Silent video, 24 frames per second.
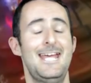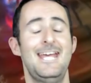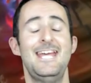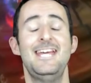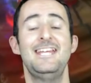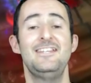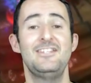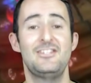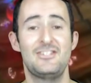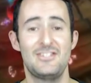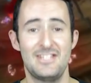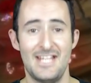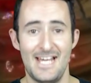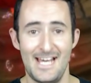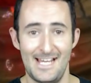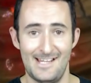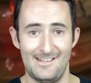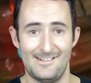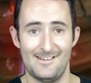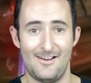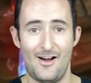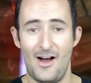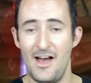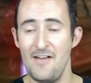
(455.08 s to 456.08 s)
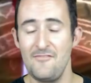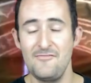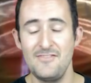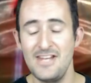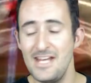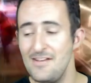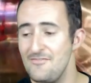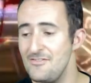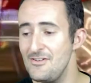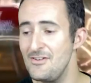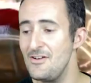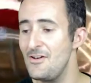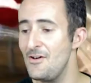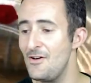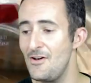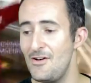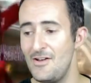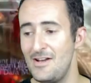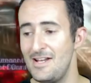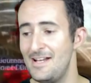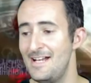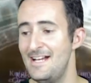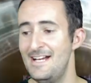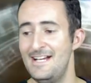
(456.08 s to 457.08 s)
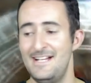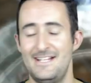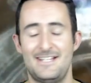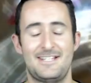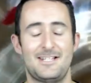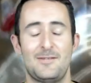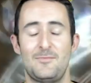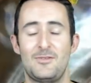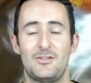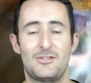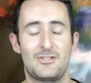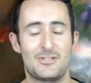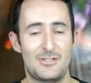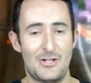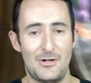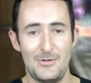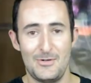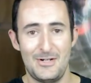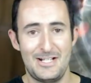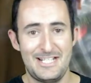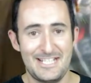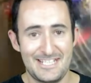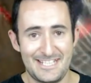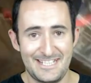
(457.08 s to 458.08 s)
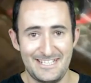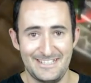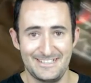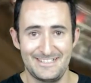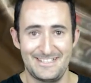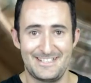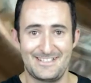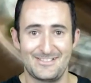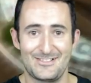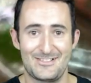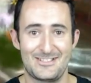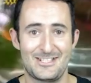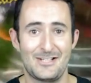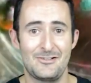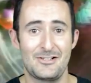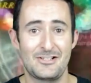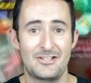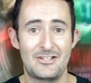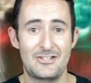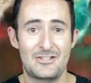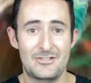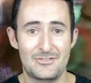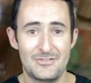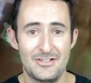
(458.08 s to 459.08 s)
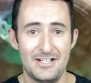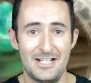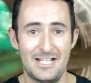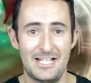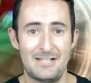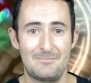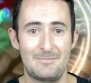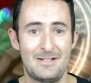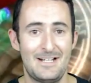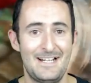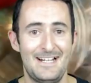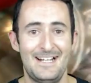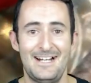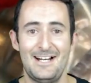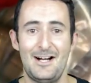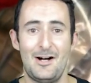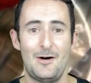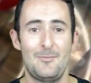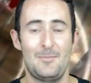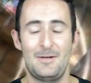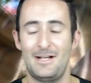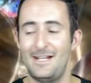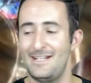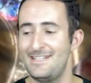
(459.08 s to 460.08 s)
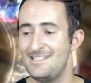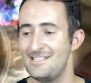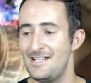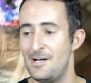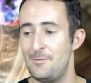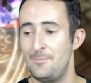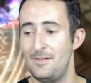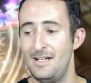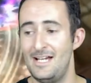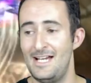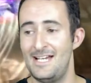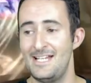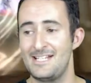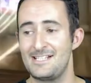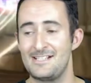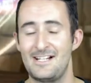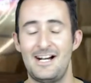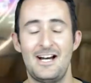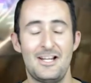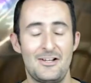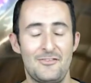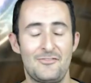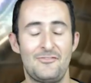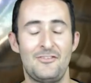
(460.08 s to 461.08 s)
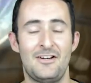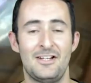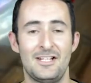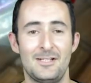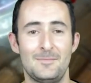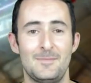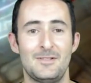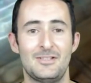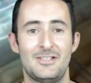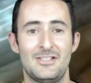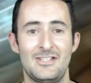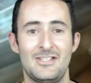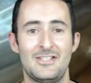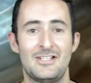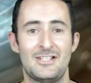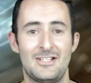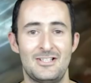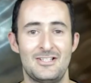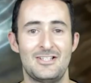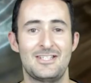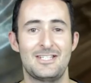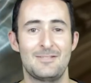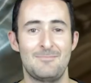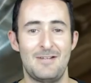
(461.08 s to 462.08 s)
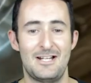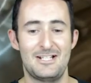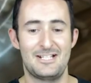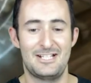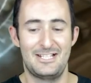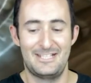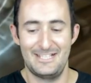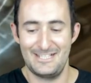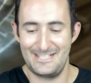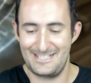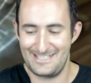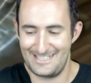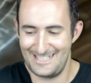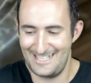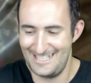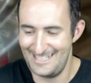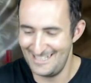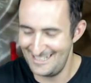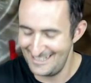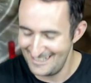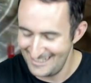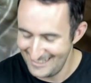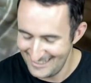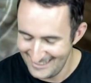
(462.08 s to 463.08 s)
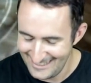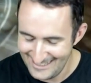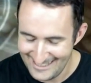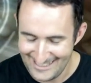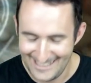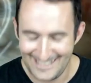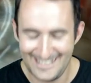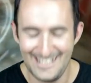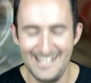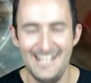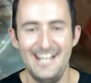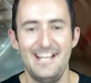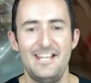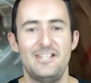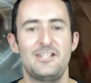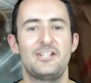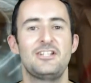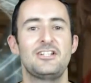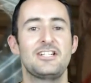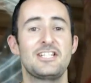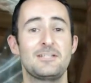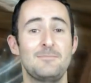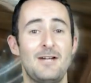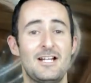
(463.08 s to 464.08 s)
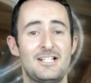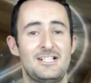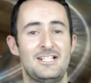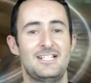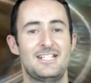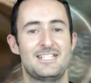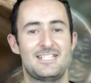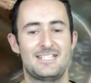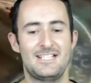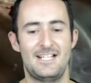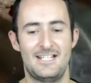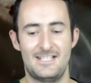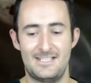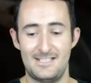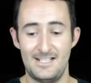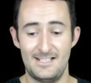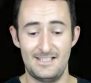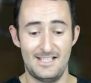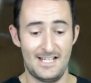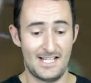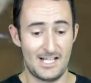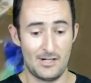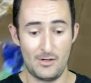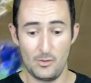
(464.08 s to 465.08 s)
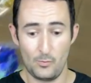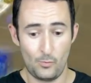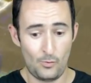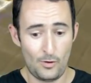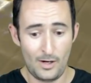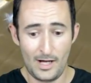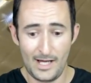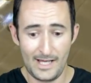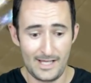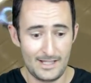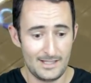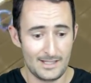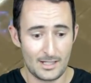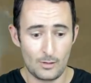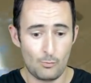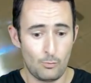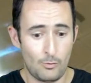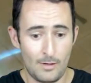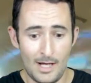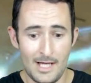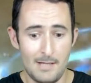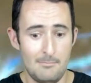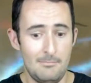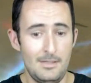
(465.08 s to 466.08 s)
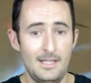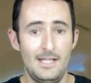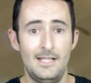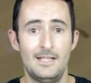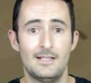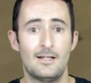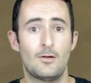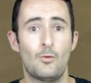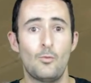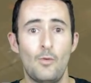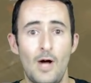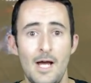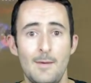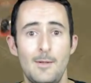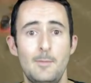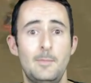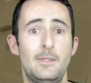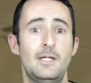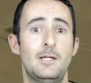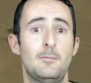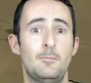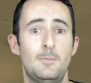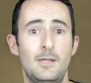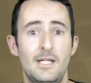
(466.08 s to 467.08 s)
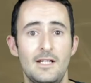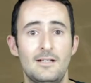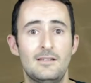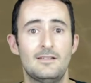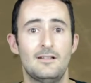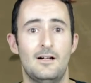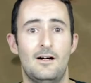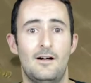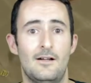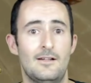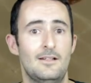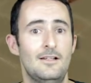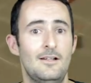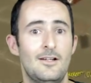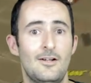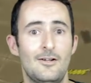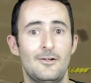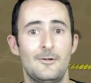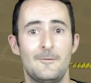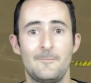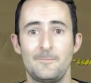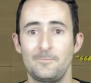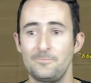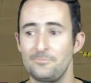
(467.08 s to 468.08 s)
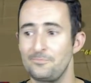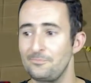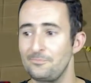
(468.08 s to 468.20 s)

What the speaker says: Insane. I've never heard something so ridiculous or so extreme. But it's kind of funny because you can just imagine this. You can just imagine his son sitting there going, why? Like, why me? Like, why am I being picked on, you know?